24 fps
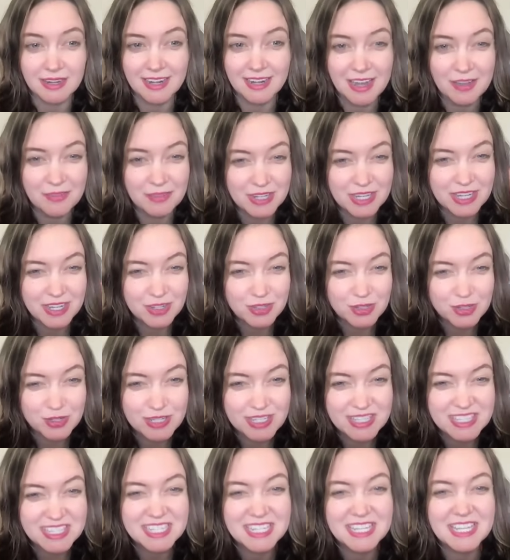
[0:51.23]
And I have an
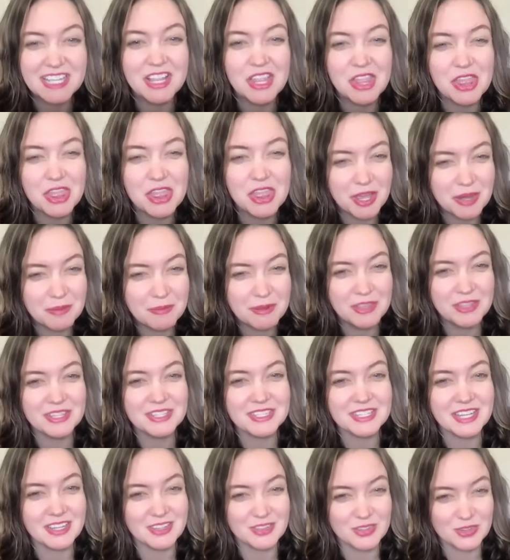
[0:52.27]
interesting thought about
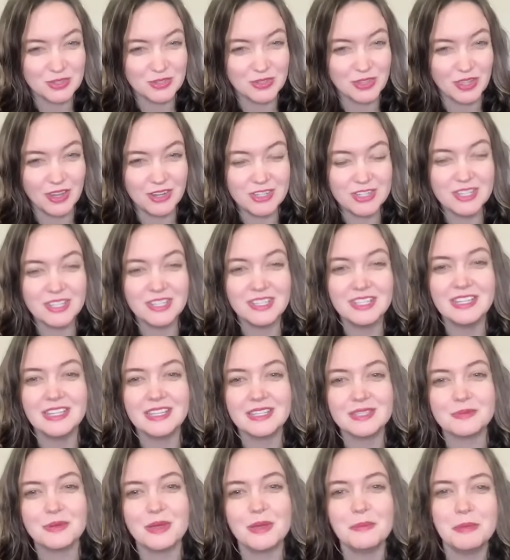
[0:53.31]
this
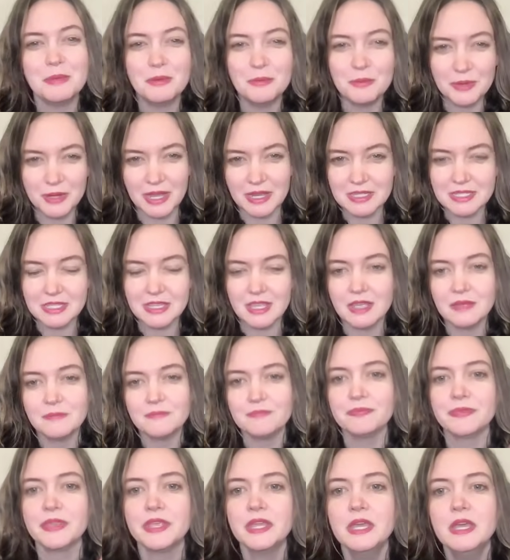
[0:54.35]
astrologically as well, but we'll get to
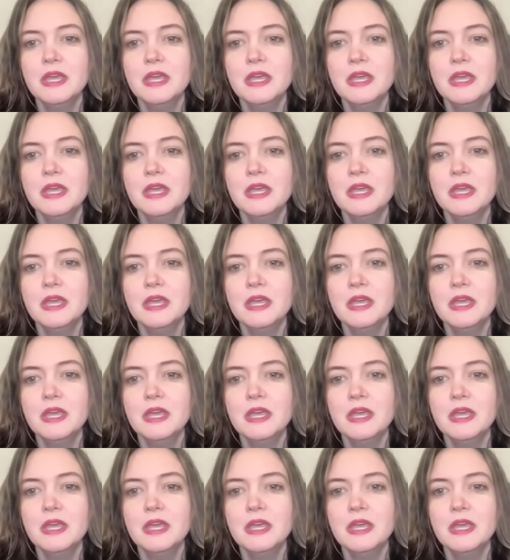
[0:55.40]
that.